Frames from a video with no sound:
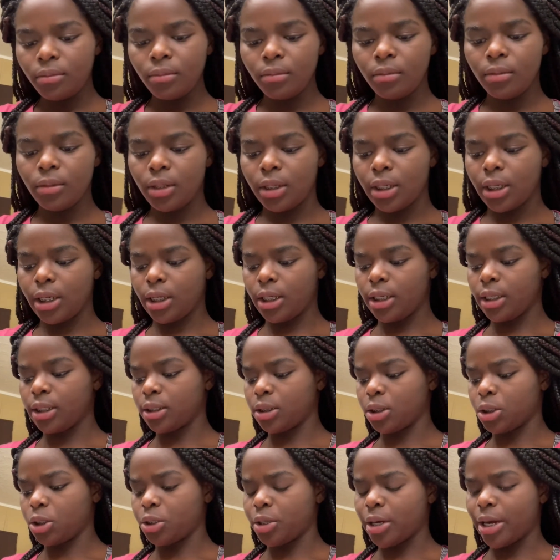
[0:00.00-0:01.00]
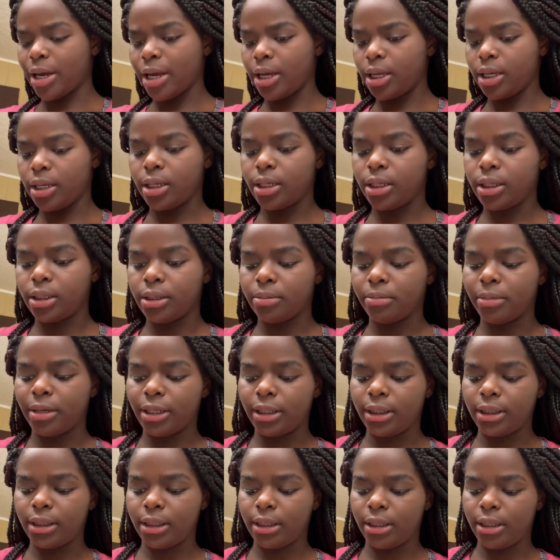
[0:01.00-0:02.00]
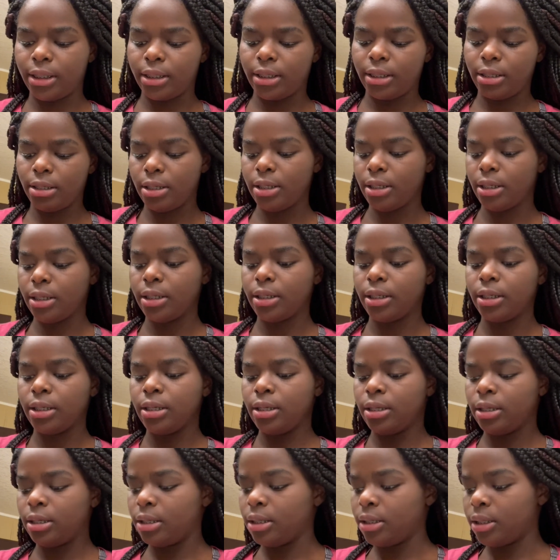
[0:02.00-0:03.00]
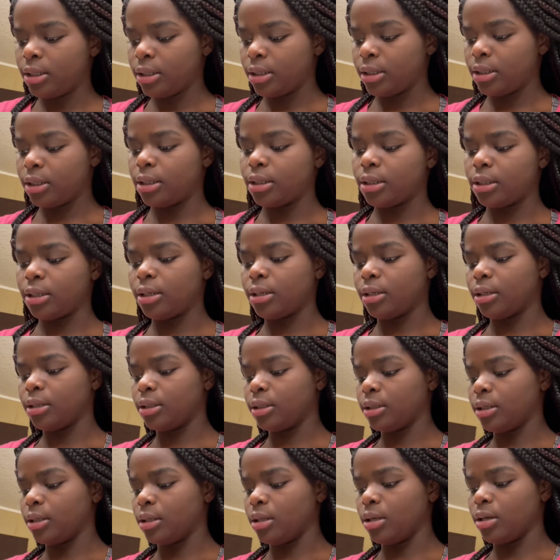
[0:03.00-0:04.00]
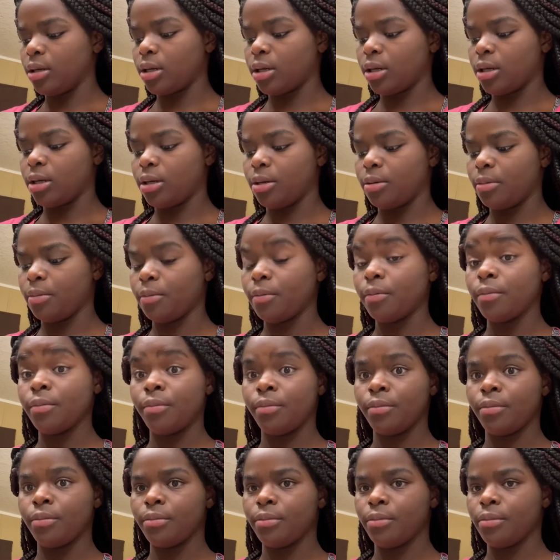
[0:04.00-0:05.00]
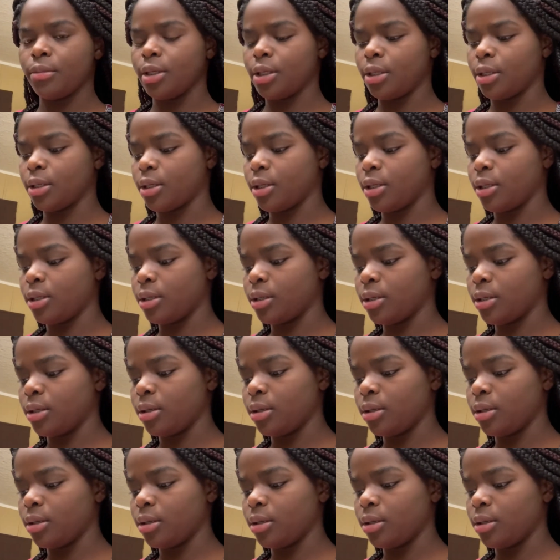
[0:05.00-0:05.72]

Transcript: Give this a try because my skin is honestly looking disgusting,